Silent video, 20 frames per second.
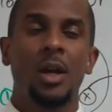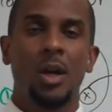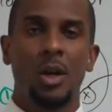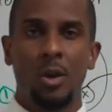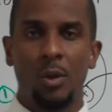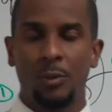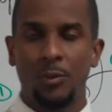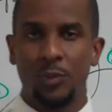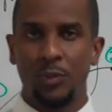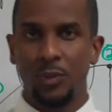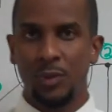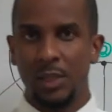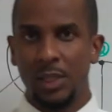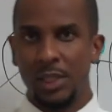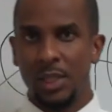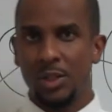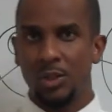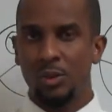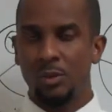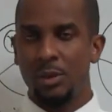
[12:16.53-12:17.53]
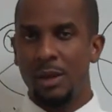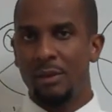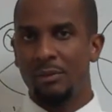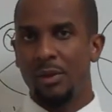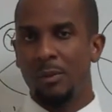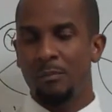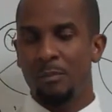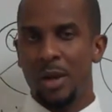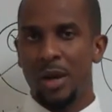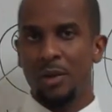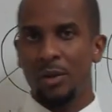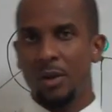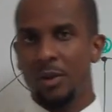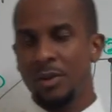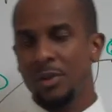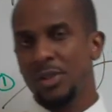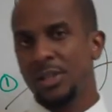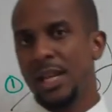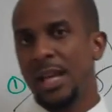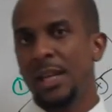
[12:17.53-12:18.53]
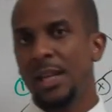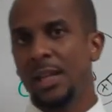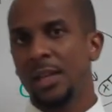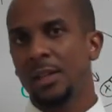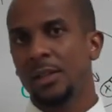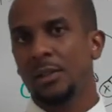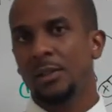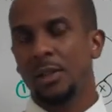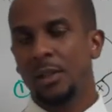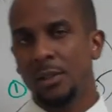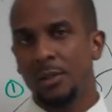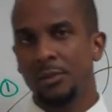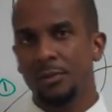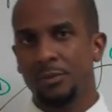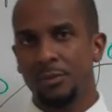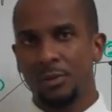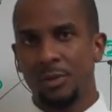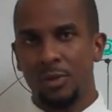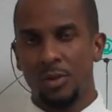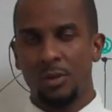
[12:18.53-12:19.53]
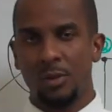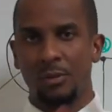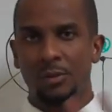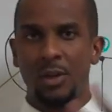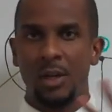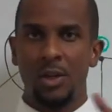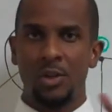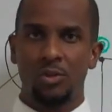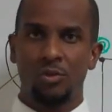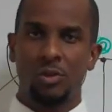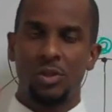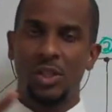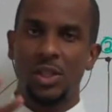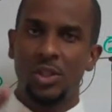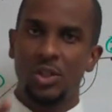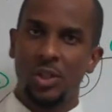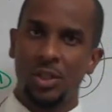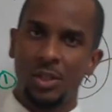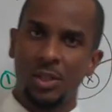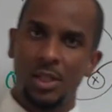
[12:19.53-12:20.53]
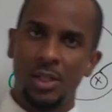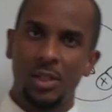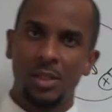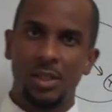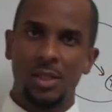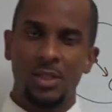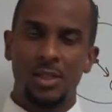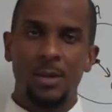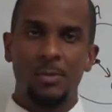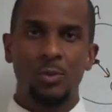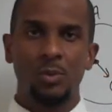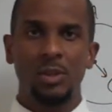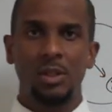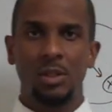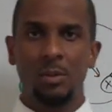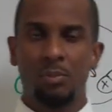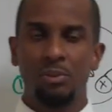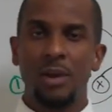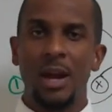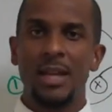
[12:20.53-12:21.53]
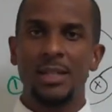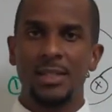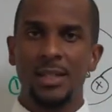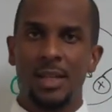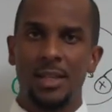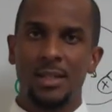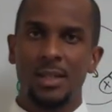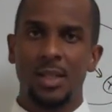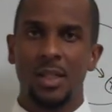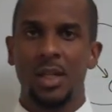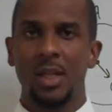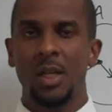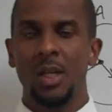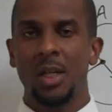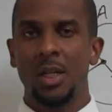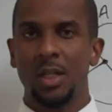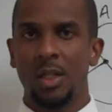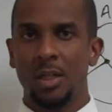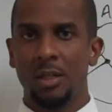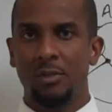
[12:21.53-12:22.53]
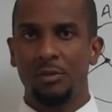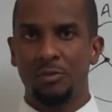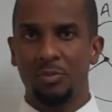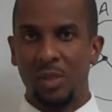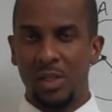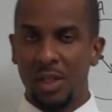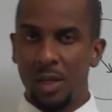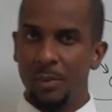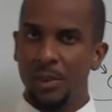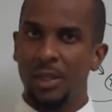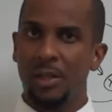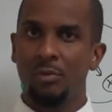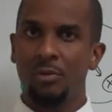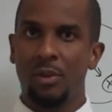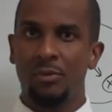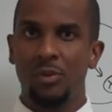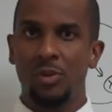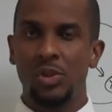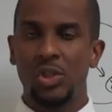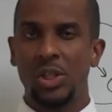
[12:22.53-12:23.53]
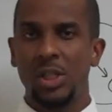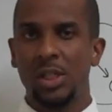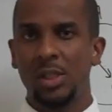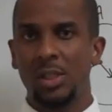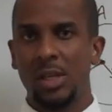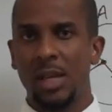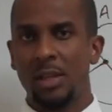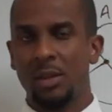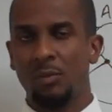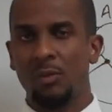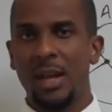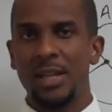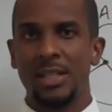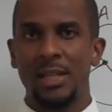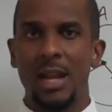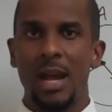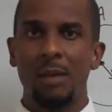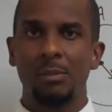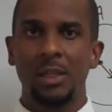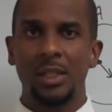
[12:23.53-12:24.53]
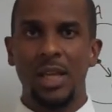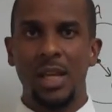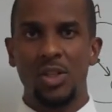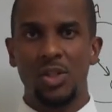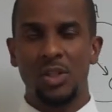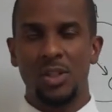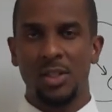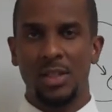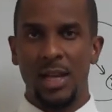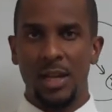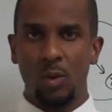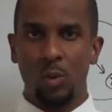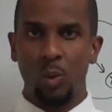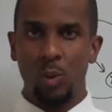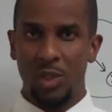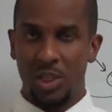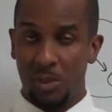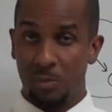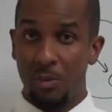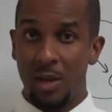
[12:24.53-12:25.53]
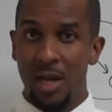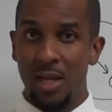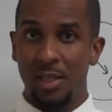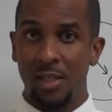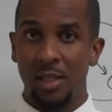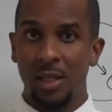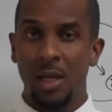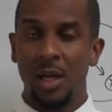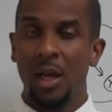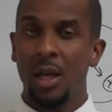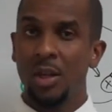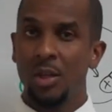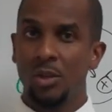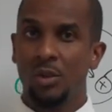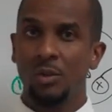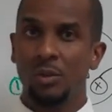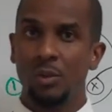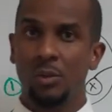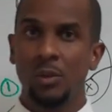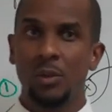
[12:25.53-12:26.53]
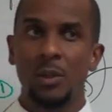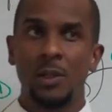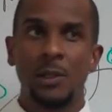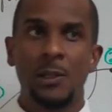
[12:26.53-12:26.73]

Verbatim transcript: Hopefully you have a better understanding of sort of strategically, conceptually the process of becoming a refugee and the rights and obligations that correspond to